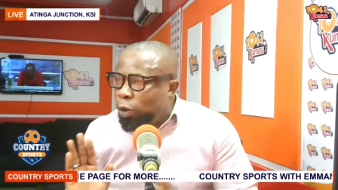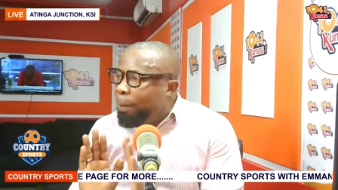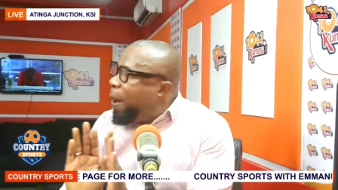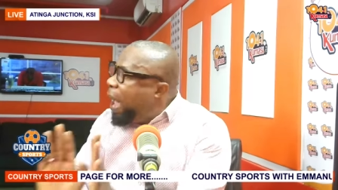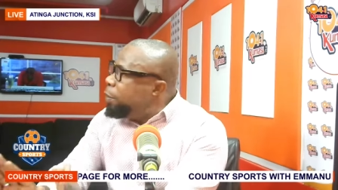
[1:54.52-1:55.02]
to a
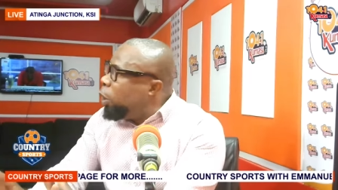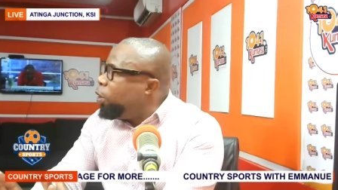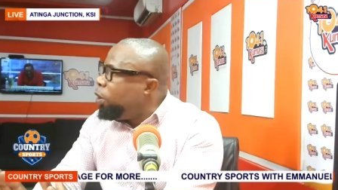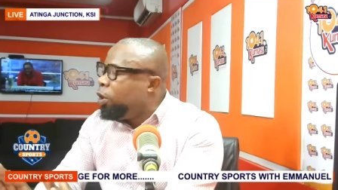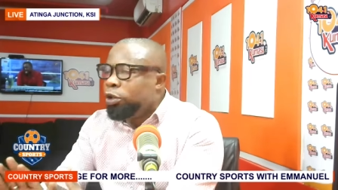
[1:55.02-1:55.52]
Babylon,
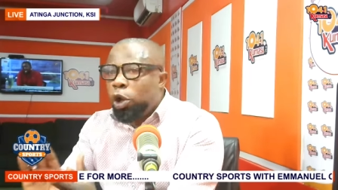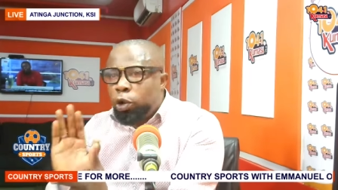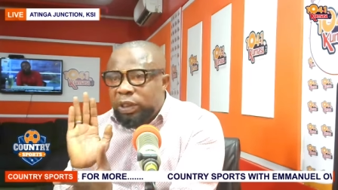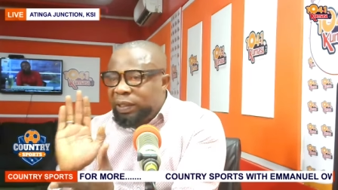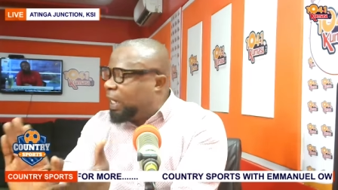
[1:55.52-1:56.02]
you
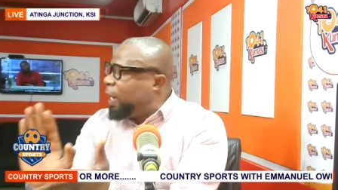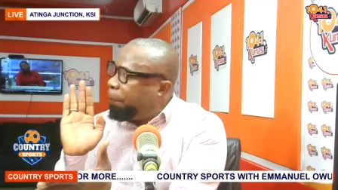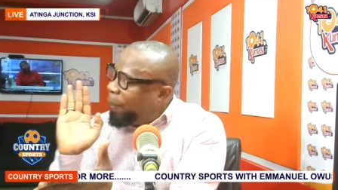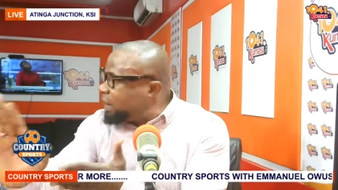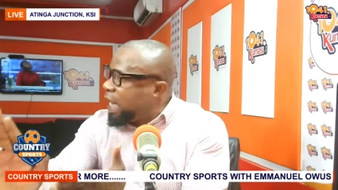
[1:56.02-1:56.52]
could see that the
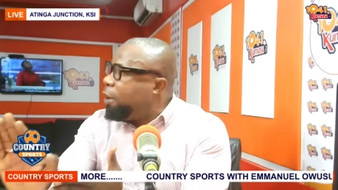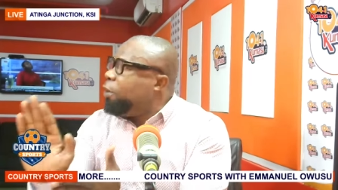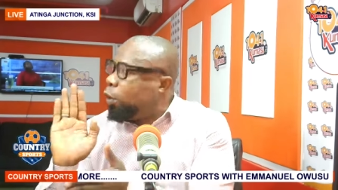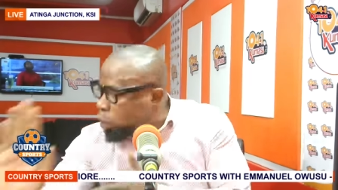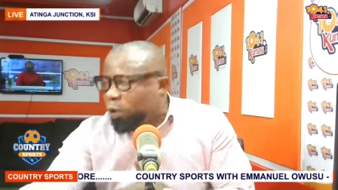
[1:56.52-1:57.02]
pressure
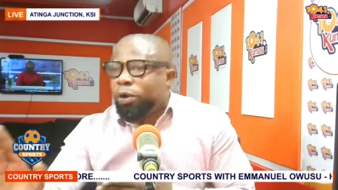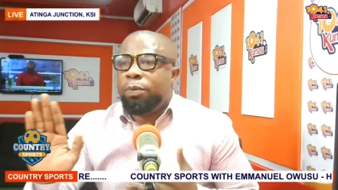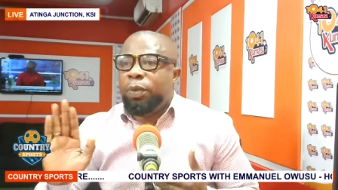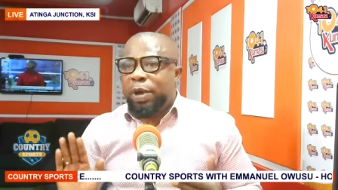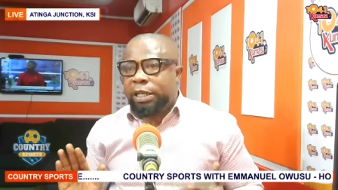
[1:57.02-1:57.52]
was on
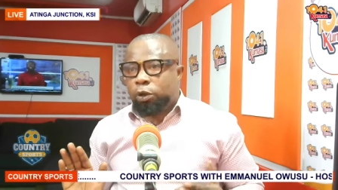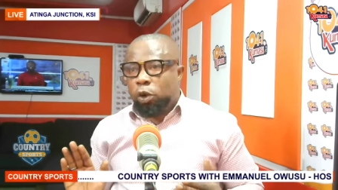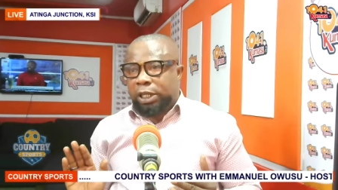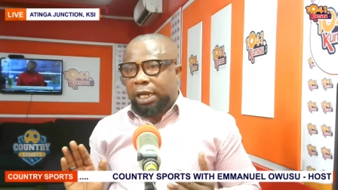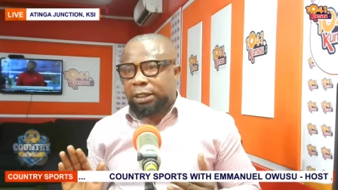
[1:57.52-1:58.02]
the
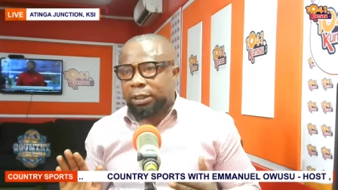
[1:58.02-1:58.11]
Genigosa.